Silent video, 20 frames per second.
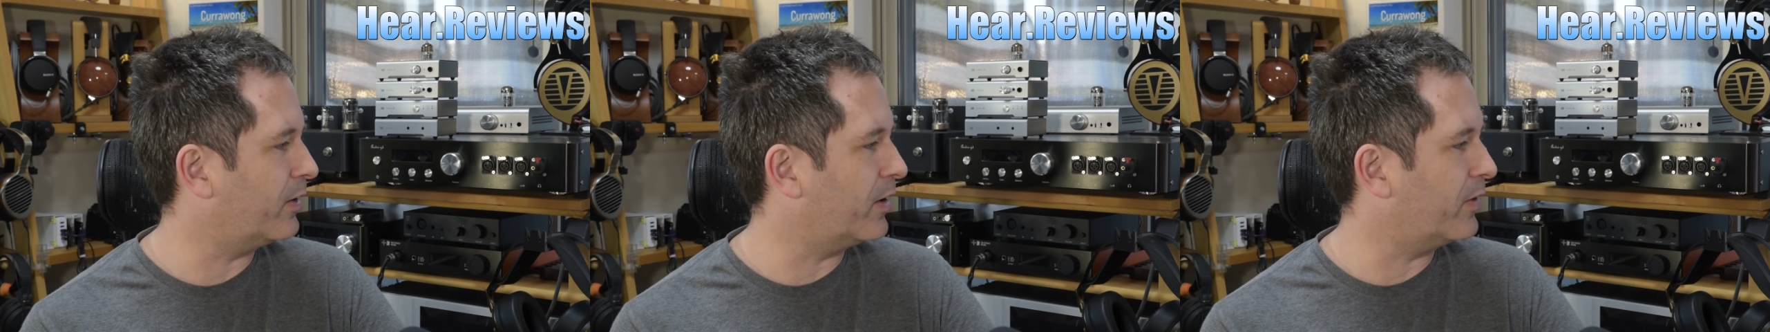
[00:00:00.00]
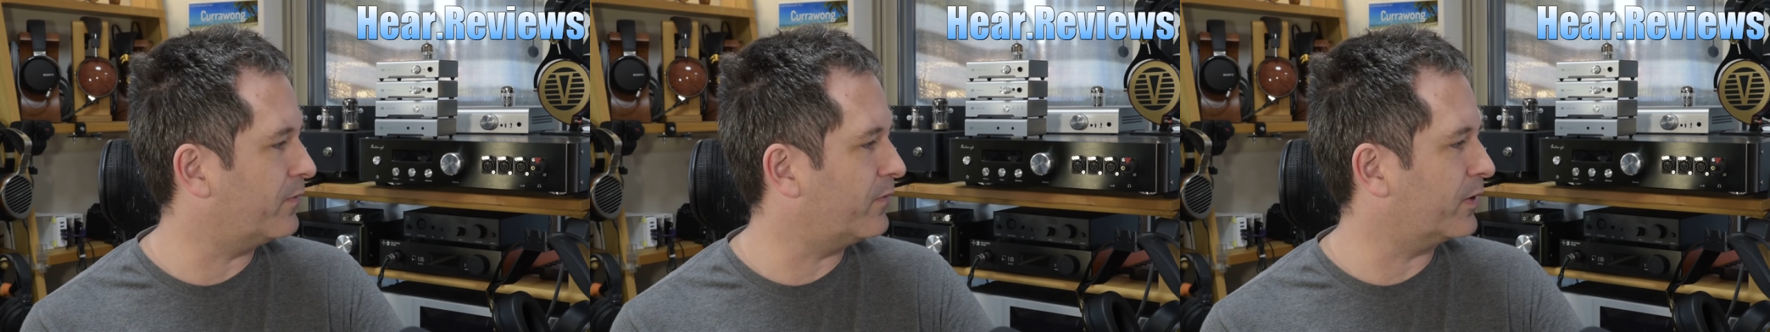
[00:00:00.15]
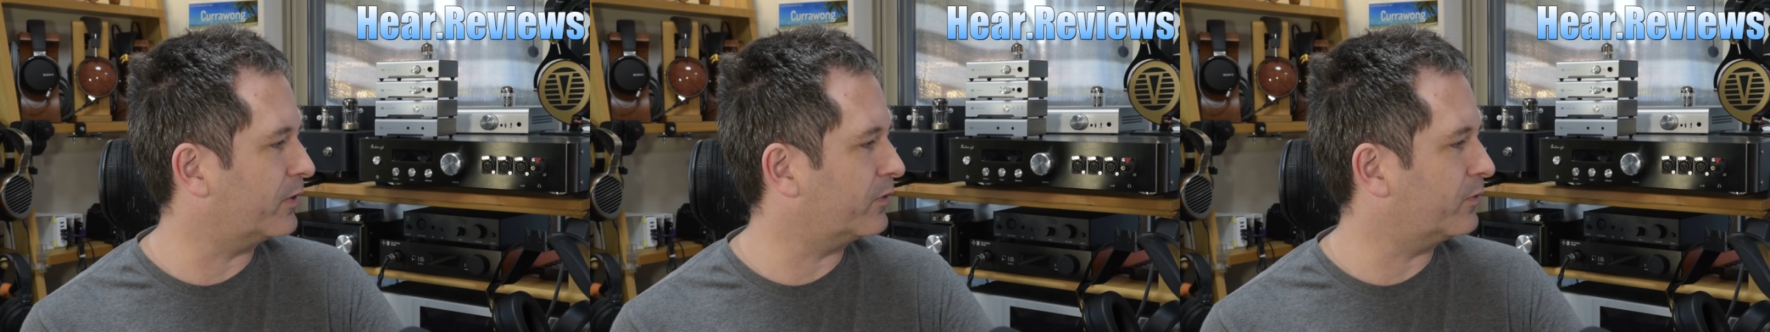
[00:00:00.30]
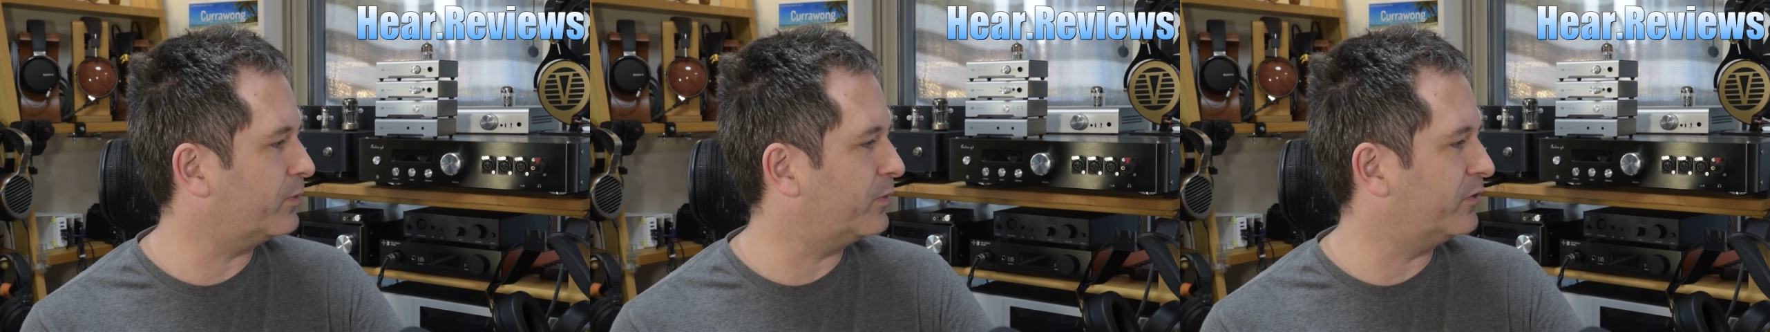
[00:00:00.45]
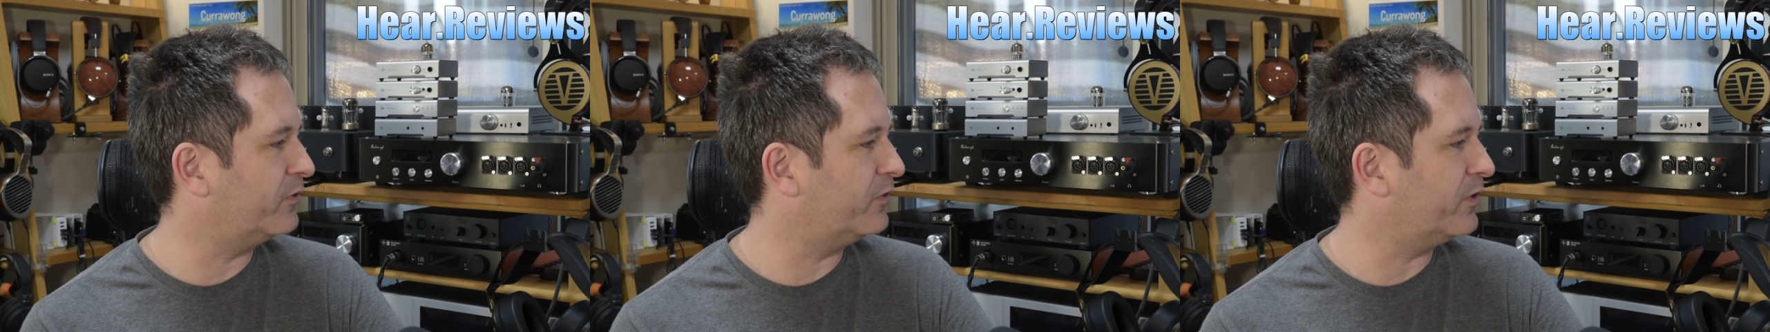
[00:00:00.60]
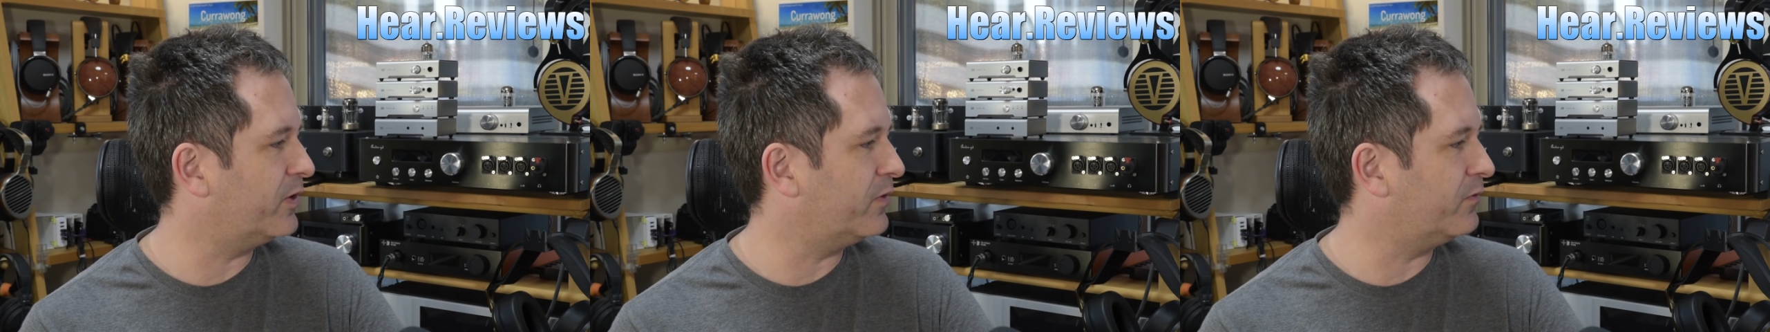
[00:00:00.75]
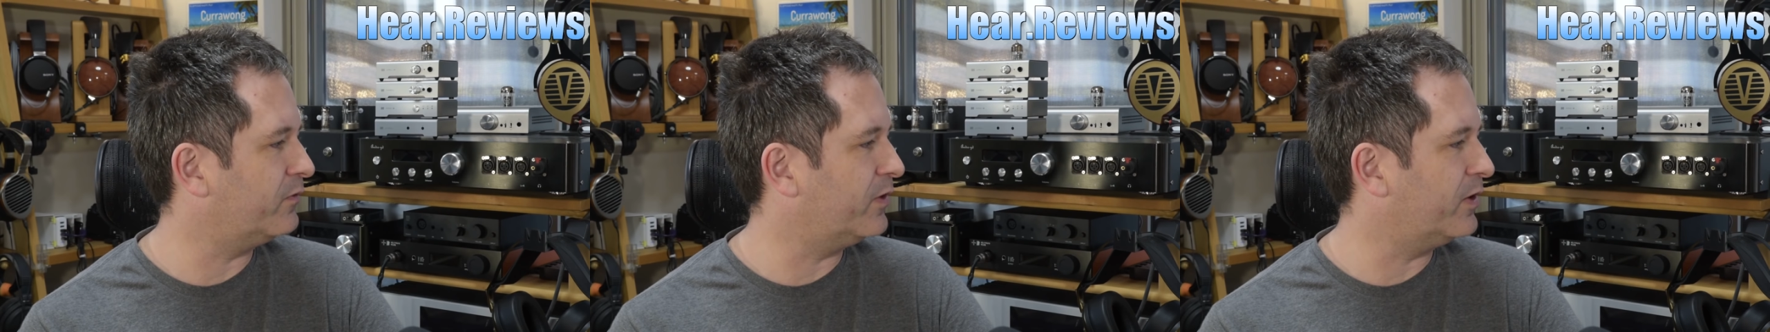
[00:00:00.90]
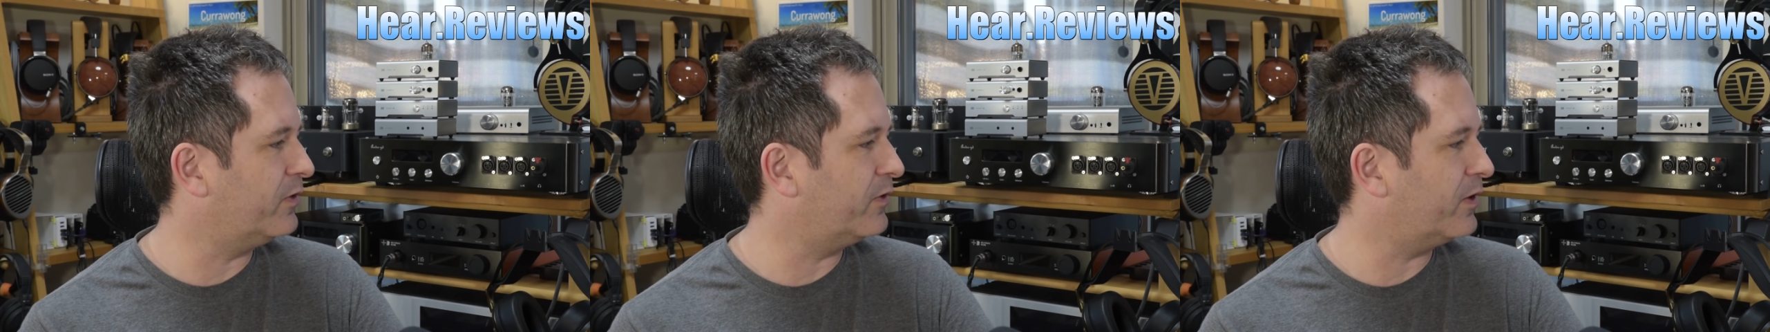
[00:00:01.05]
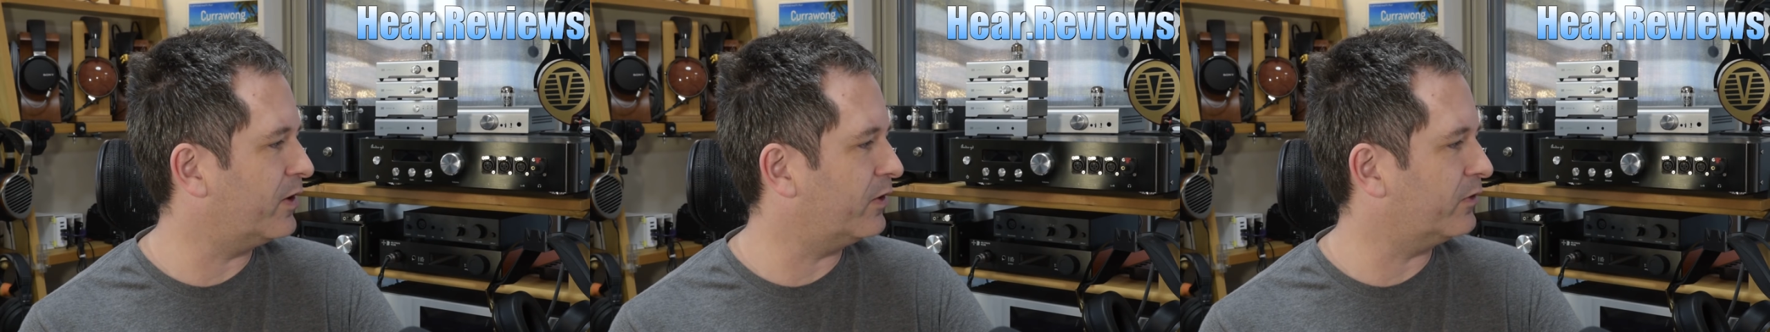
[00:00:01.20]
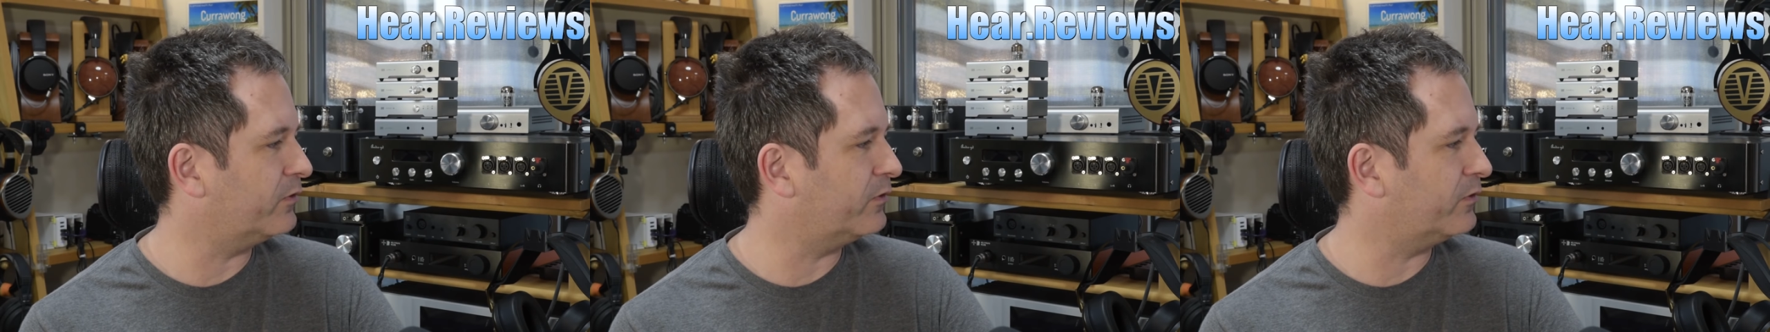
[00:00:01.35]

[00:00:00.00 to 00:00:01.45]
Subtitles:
affect perceived detail,